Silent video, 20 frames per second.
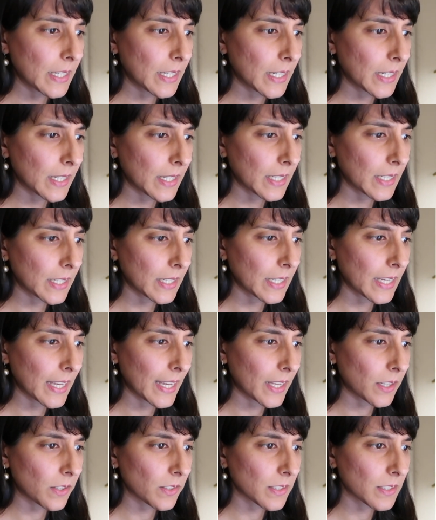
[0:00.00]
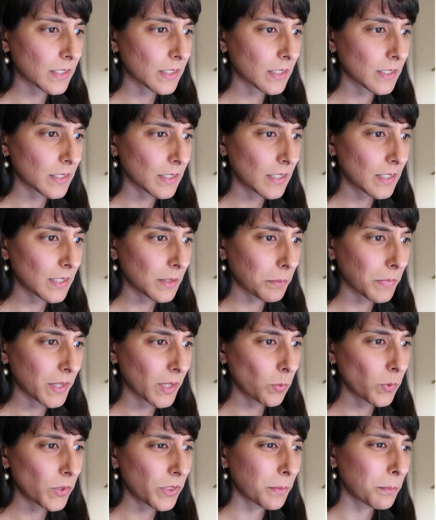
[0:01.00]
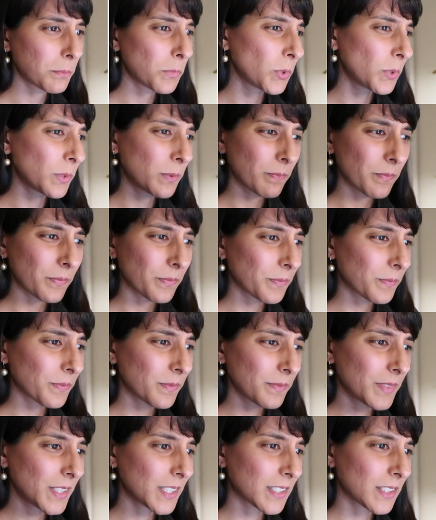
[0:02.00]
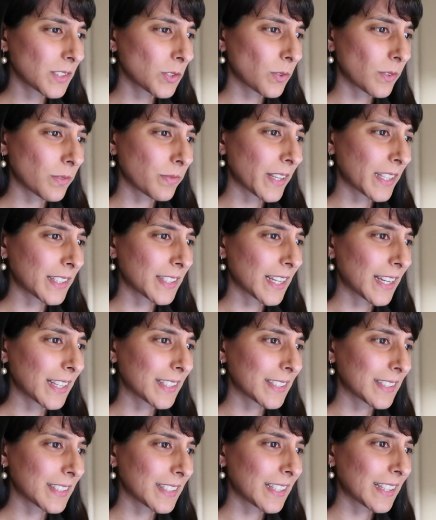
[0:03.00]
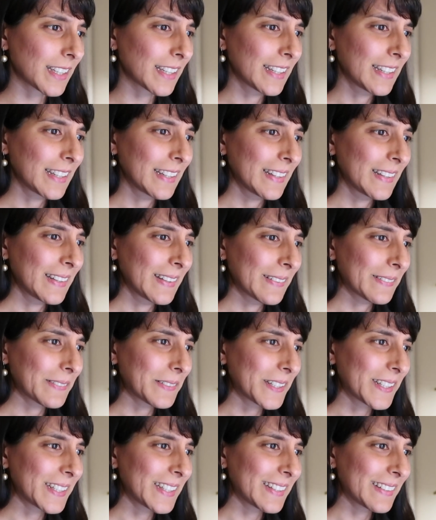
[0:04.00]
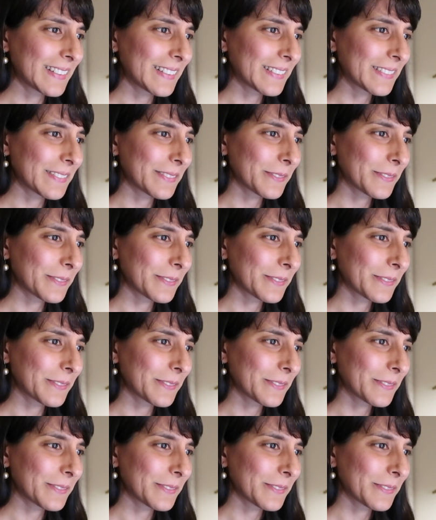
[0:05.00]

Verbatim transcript: uh, house is up there with the moon. This is all fantastic, right?